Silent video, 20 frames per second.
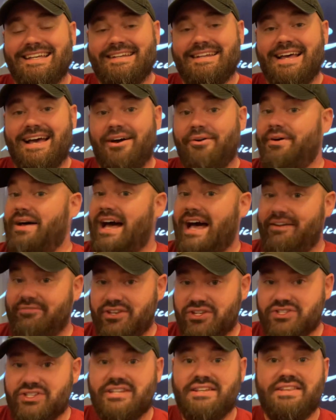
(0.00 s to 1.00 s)
Now,
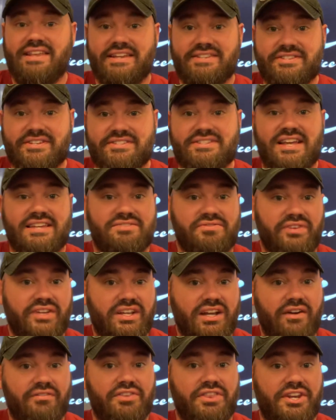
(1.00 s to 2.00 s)
obviously, they successfully
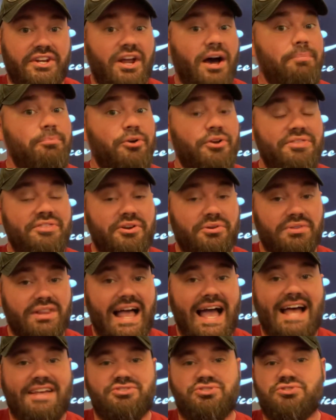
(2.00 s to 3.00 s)
covered the number in their
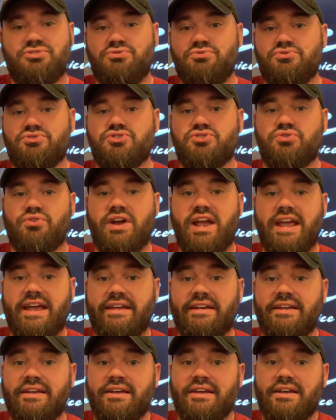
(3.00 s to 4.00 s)
last two
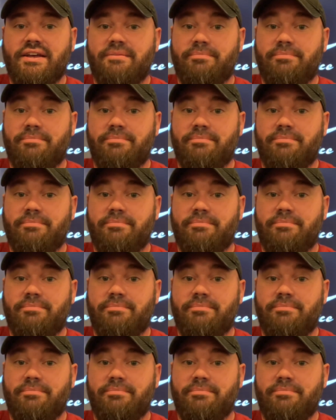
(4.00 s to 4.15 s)
straight,